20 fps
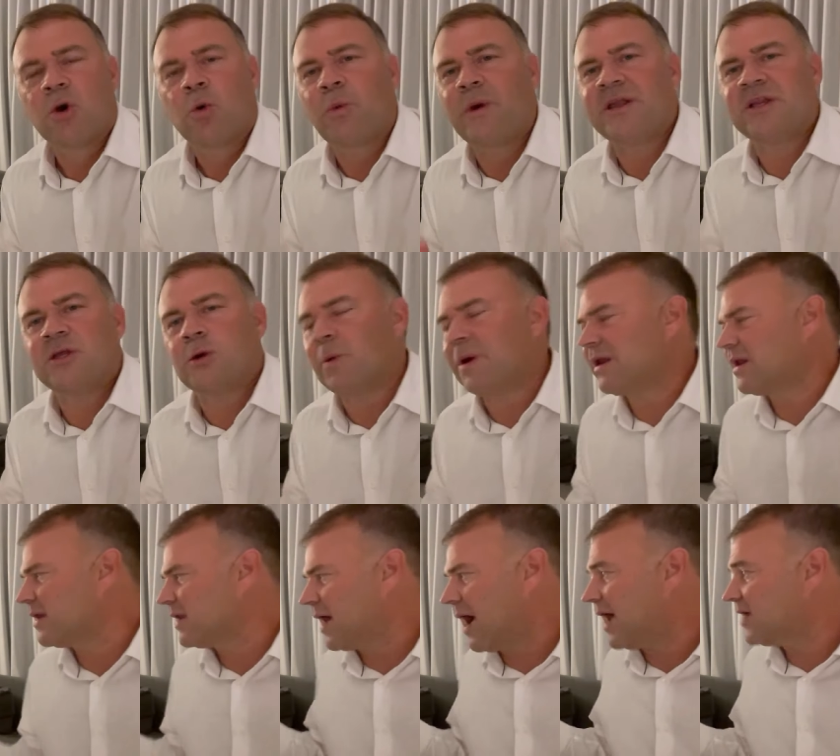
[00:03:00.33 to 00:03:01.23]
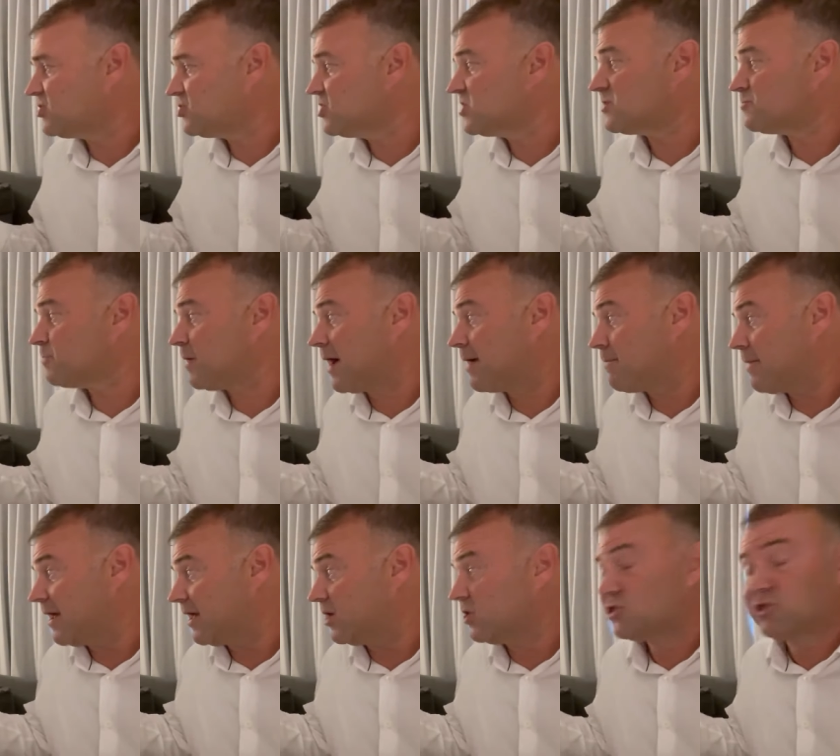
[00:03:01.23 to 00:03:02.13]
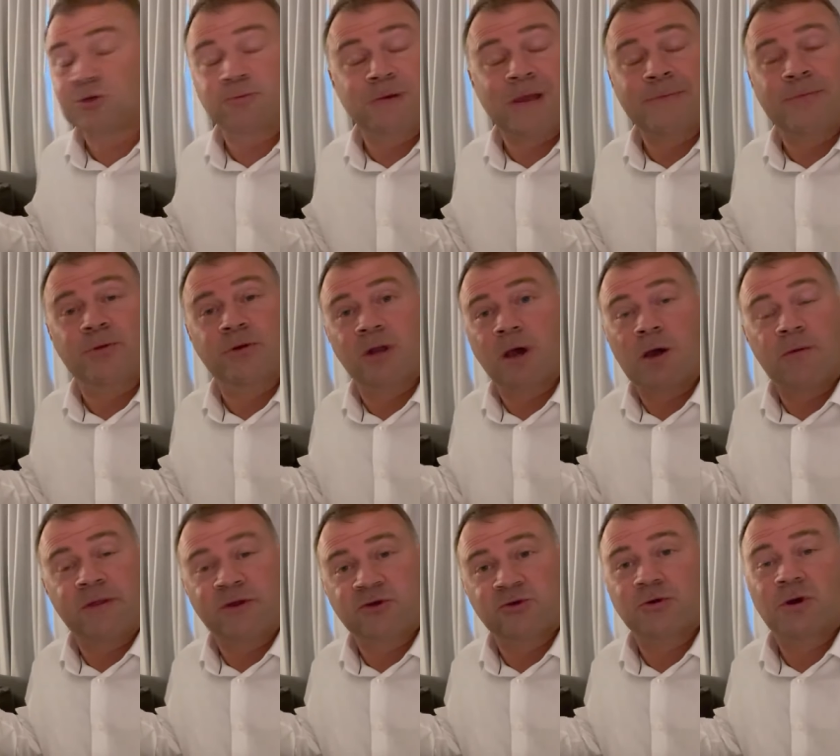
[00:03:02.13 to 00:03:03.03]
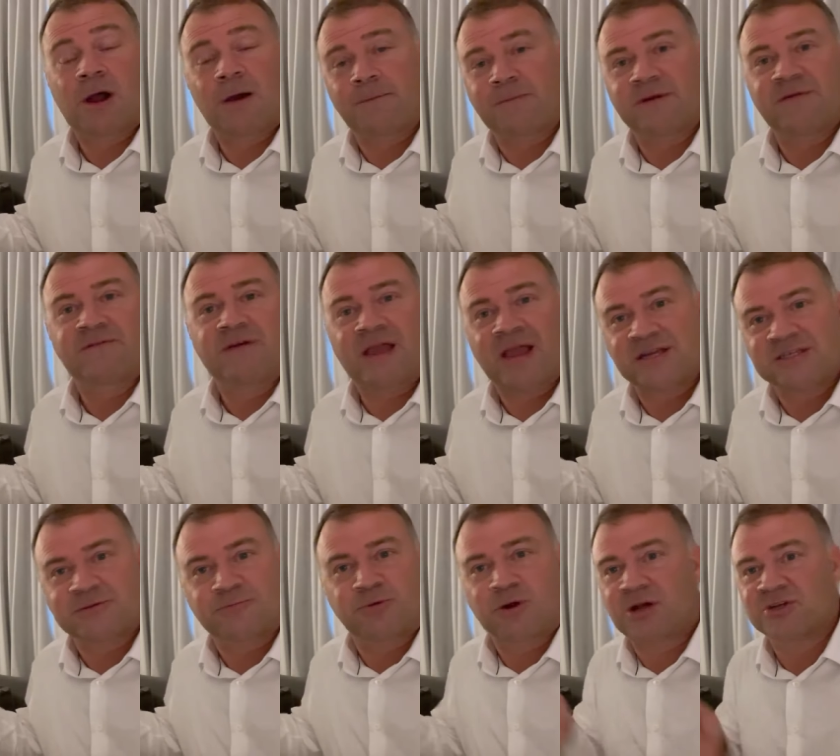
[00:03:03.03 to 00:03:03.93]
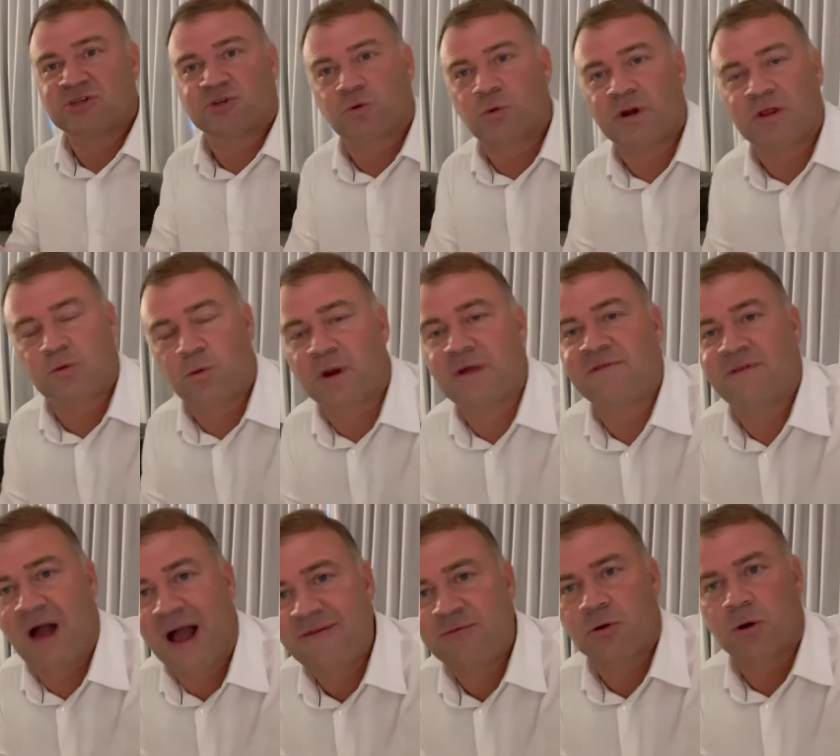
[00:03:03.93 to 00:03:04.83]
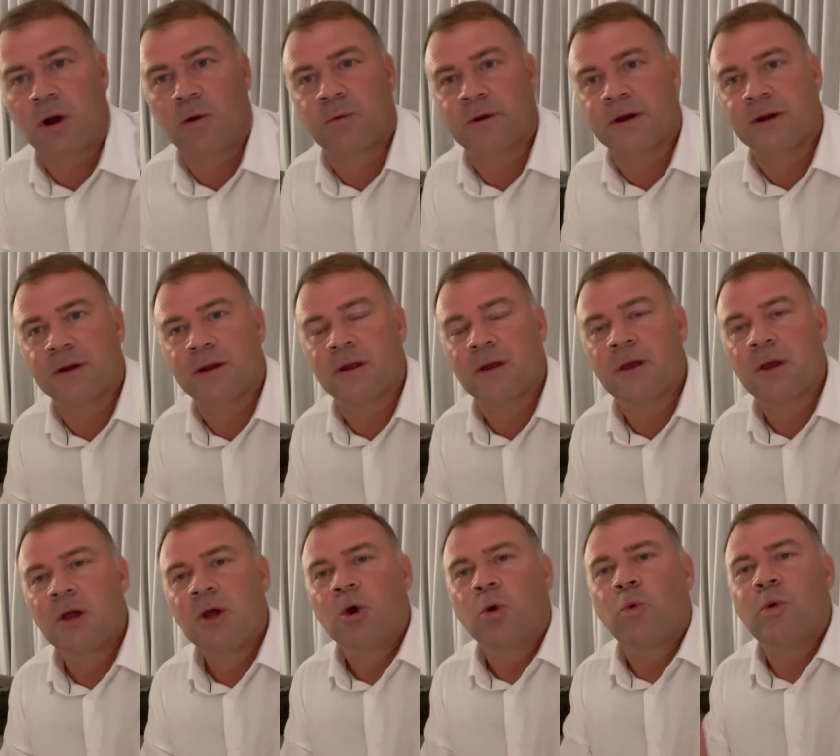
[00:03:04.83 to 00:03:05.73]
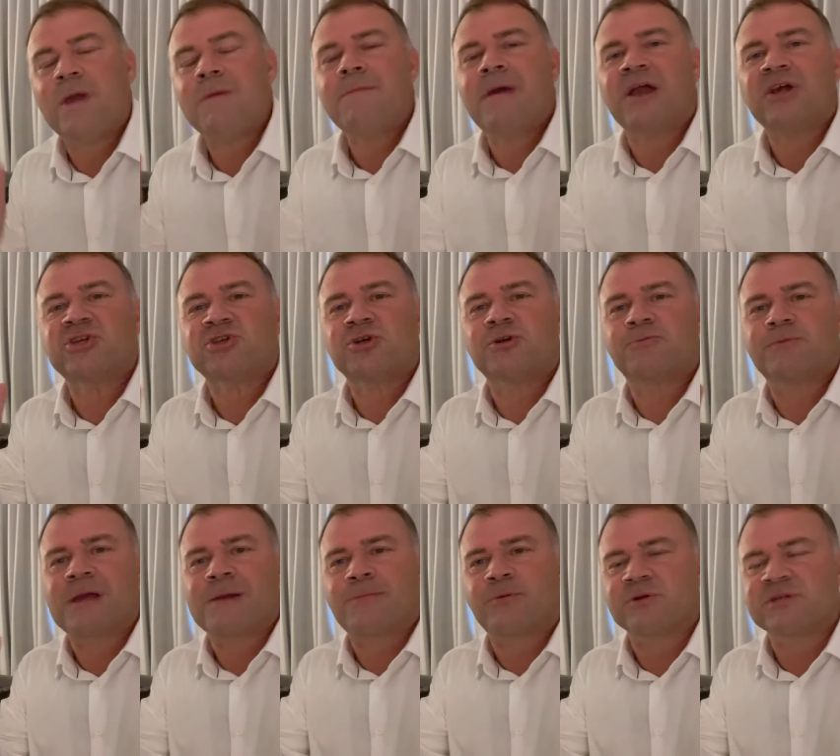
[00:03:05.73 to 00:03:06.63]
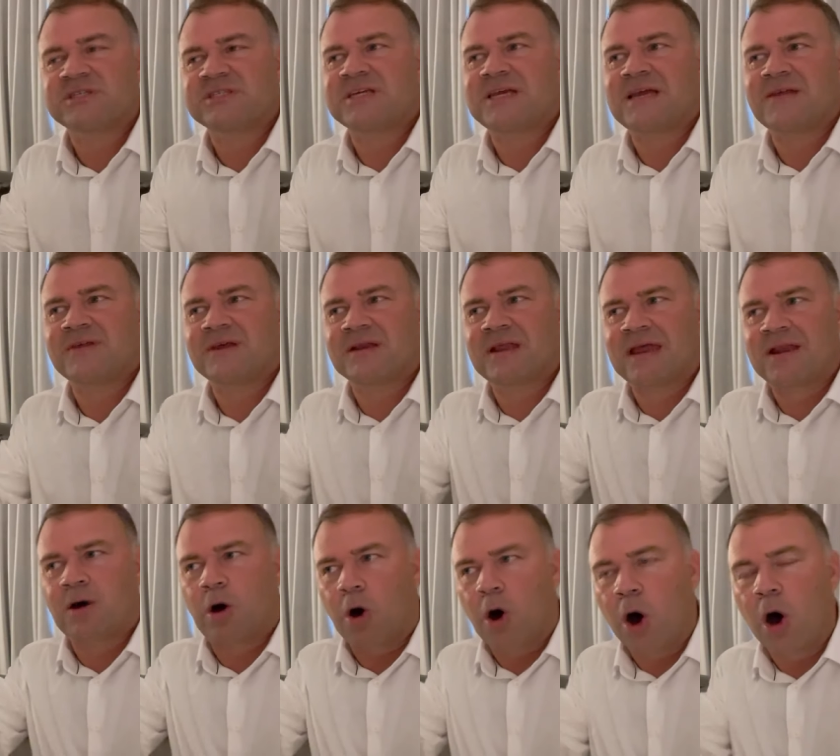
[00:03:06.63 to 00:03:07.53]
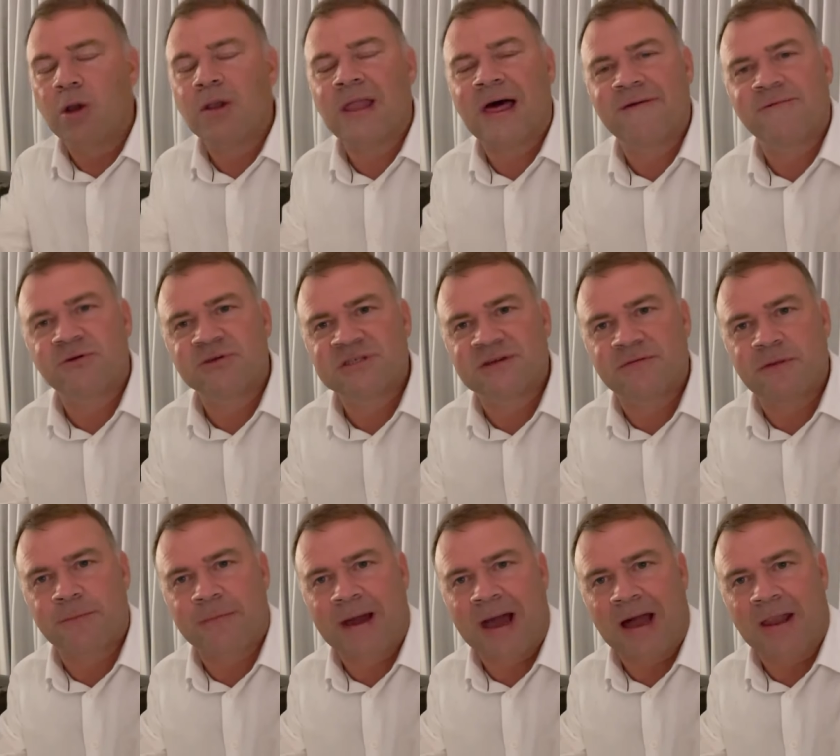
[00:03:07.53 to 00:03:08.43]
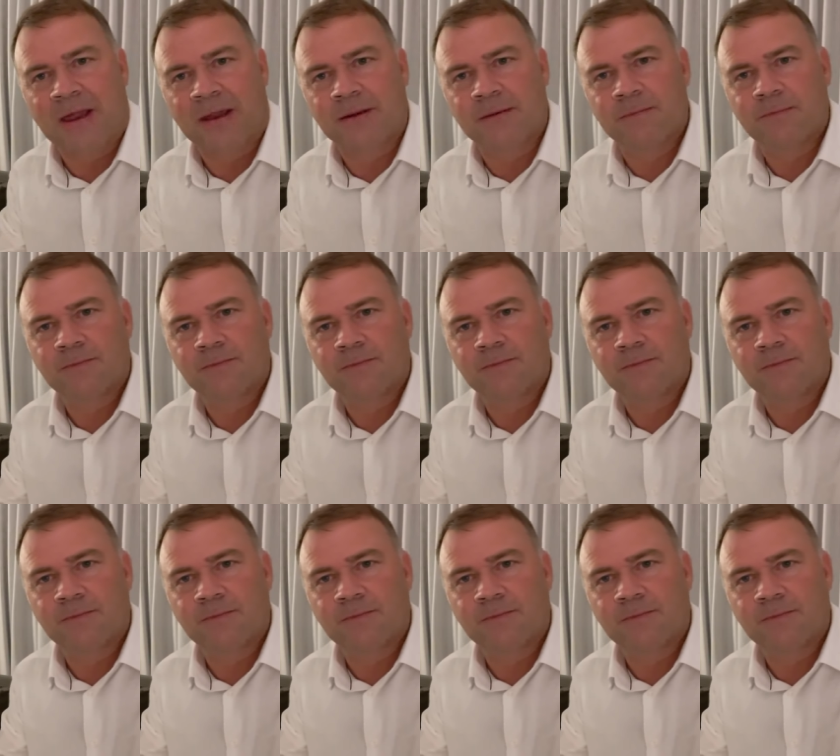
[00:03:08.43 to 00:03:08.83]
we do it not just by making sure people know that Trump and Vance and Project twenty twenty-five are all weird. We make sure people see that at all levels of the ballot,